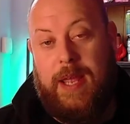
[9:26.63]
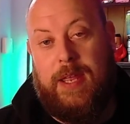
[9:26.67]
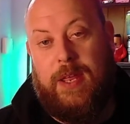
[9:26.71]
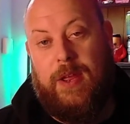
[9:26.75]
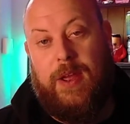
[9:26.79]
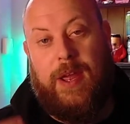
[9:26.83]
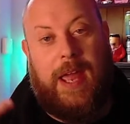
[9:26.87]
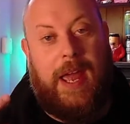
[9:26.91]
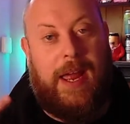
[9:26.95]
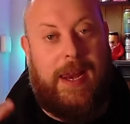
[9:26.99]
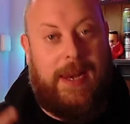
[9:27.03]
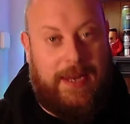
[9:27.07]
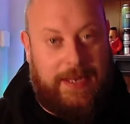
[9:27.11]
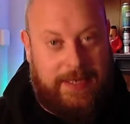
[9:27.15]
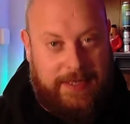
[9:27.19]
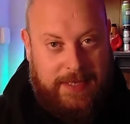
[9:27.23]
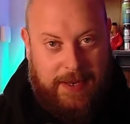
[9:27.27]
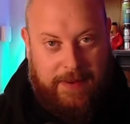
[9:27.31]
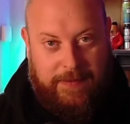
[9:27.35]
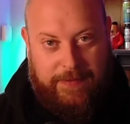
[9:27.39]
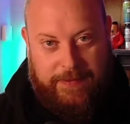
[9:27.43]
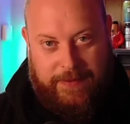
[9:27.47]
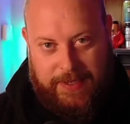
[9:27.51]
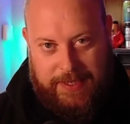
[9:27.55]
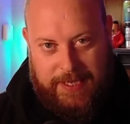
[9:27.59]
You get
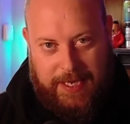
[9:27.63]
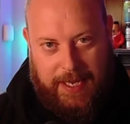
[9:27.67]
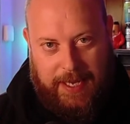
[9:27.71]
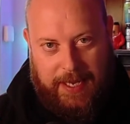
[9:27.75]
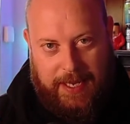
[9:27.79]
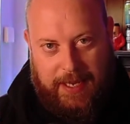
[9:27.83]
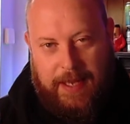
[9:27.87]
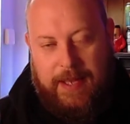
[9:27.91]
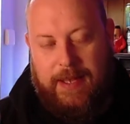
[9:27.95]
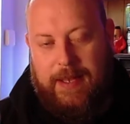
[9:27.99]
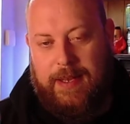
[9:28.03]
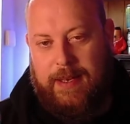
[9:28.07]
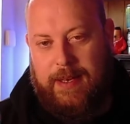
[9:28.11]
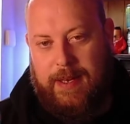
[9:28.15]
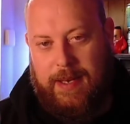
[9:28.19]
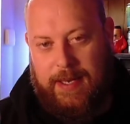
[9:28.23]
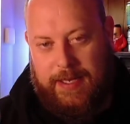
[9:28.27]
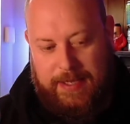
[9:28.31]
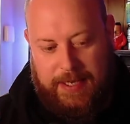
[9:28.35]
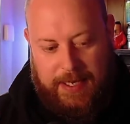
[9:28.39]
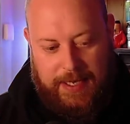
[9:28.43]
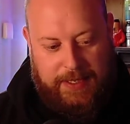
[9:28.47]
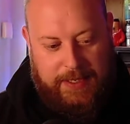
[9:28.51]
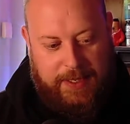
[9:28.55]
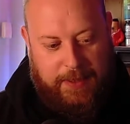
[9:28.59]
listener fatigue
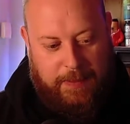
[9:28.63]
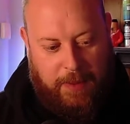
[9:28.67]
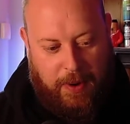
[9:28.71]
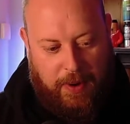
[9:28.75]
listening to